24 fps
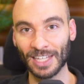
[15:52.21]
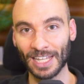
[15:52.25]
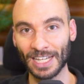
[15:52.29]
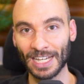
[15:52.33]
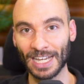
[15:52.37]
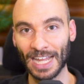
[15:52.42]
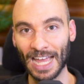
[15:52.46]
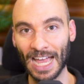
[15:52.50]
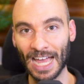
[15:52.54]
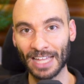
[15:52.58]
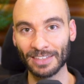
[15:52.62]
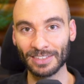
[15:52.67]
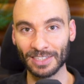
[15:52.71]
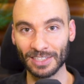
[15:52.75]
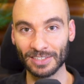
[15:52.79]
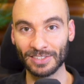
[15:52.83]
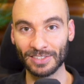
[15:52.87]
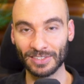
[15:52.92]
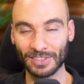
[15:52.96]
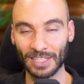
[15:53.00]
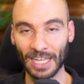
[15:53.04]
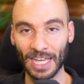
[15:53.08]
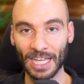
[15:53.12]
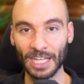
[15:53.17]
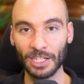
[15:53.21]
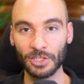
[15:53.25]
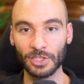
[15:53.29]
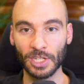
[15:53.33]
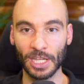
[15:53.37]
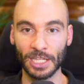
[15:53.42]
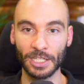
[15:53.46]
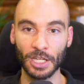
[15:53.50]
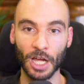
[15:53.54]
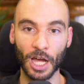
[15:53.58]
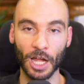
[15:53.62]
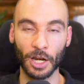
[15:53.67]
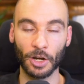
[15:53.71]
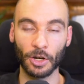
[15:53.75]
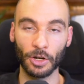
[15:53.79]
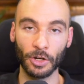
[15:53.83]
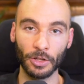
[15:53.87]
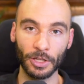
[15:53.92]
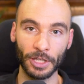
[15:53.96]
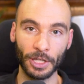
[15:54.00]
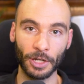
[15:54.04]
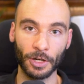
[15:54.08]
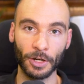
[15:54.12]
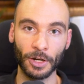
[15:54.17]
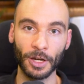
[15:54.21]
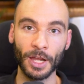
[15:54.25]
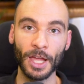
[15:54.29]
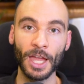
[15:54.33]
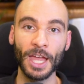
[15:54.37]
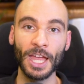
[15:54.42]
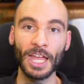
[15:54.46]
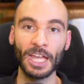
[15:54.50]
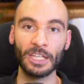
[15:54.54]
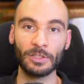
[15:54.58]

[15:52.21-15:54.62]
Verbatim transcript: said it at this stage and not earlier